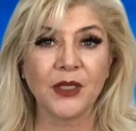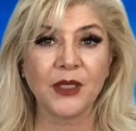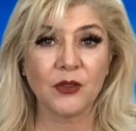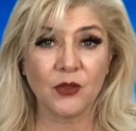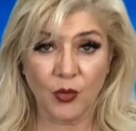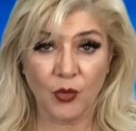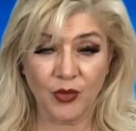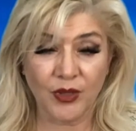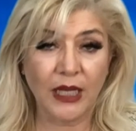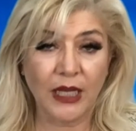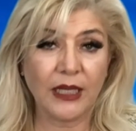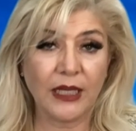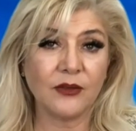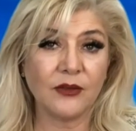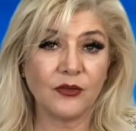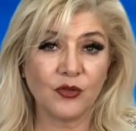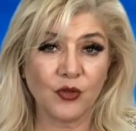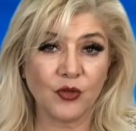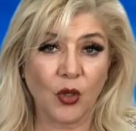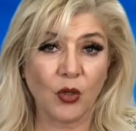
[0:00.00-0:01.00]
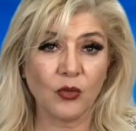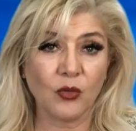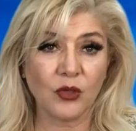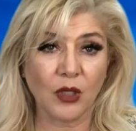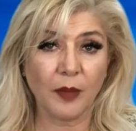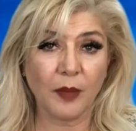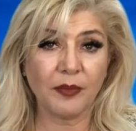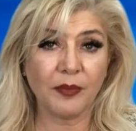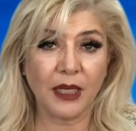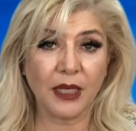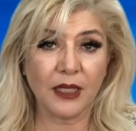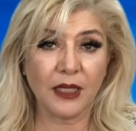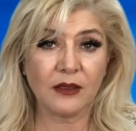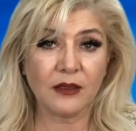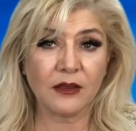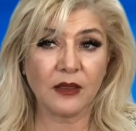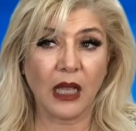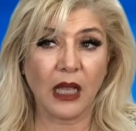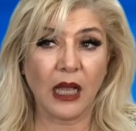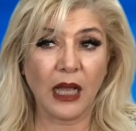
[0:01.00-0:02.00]
So then it shows up
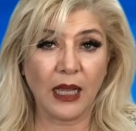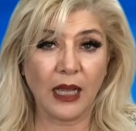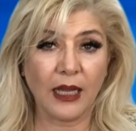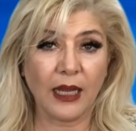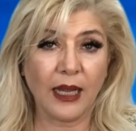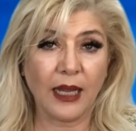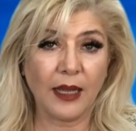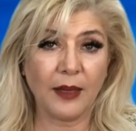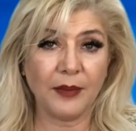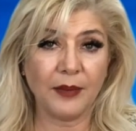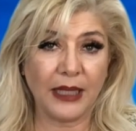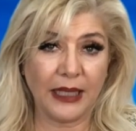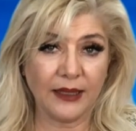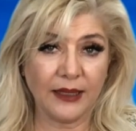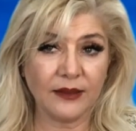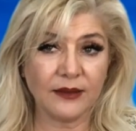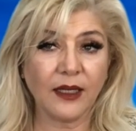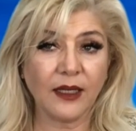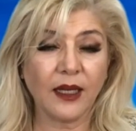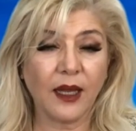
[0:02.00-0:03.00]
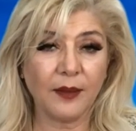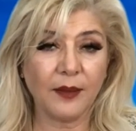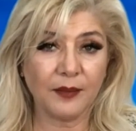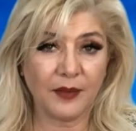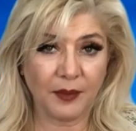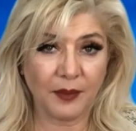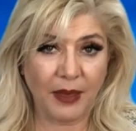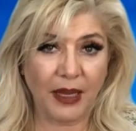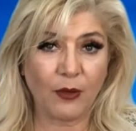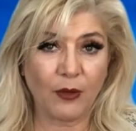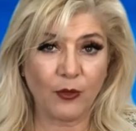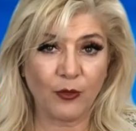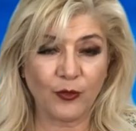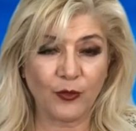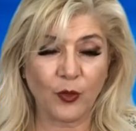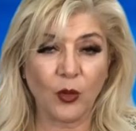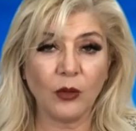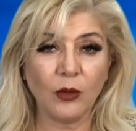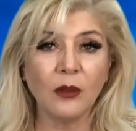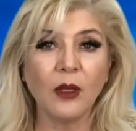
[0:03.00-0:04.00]
as I am it, I'm the
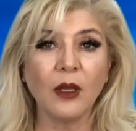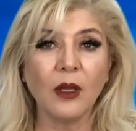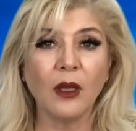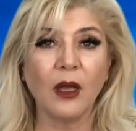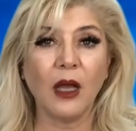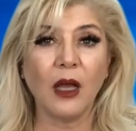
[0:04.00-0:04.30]
powerful.